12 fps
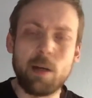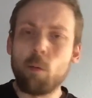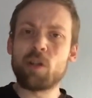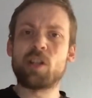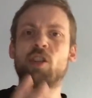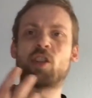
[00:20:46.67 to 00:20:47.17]
It
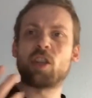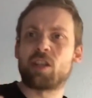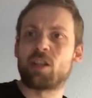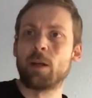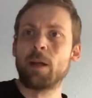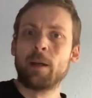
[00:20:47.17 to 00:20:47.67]
wasn't
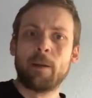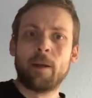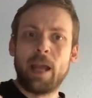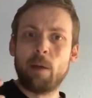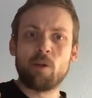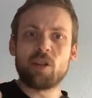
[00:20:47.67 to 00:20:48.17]
just,
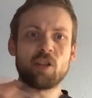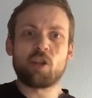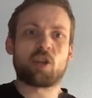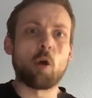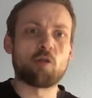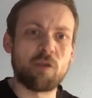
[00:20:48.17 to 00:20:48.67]
it wasn't
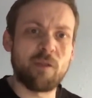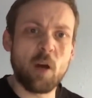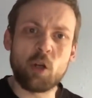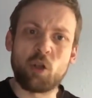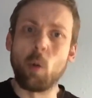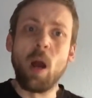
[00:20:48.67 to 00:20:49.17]
just
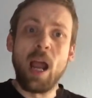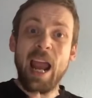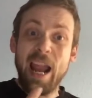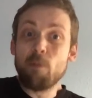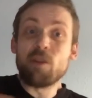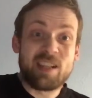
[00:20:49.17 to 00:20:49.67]
controversial.
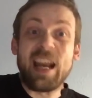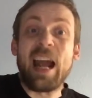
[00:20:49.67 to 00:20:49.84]
It was